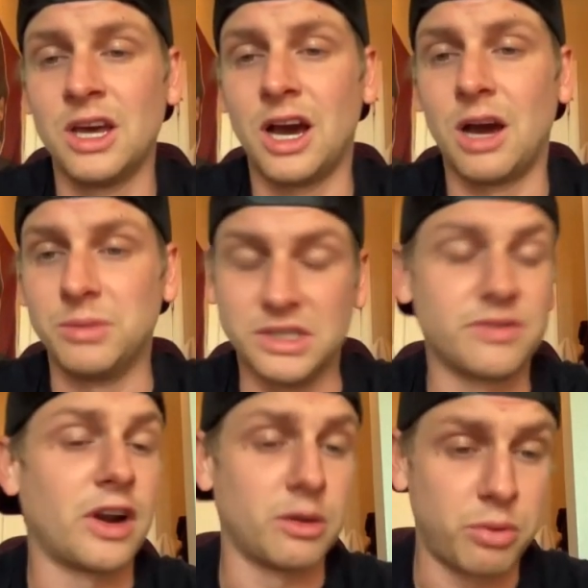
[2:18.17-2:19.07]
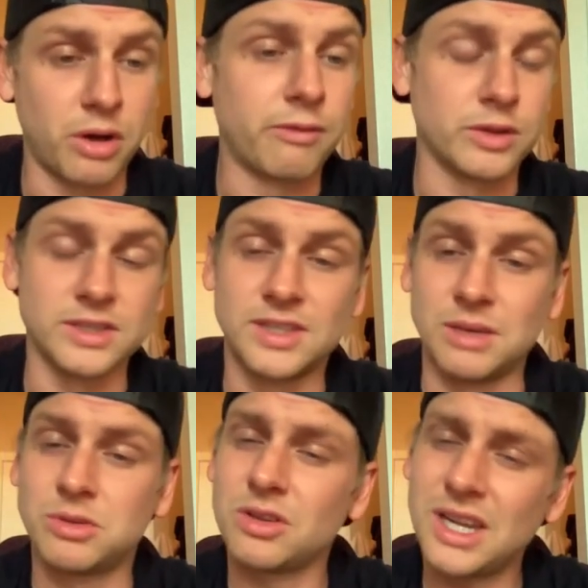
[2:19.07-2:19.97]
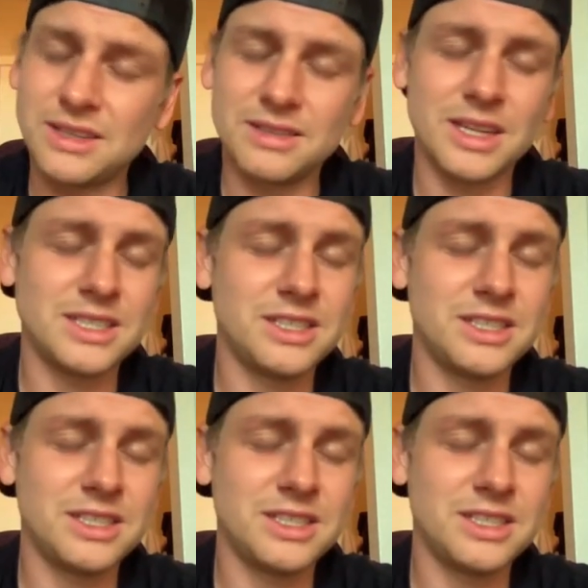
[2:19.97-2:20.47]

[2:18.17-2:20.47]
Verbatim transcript: Um, he's very important for this team. So let's let's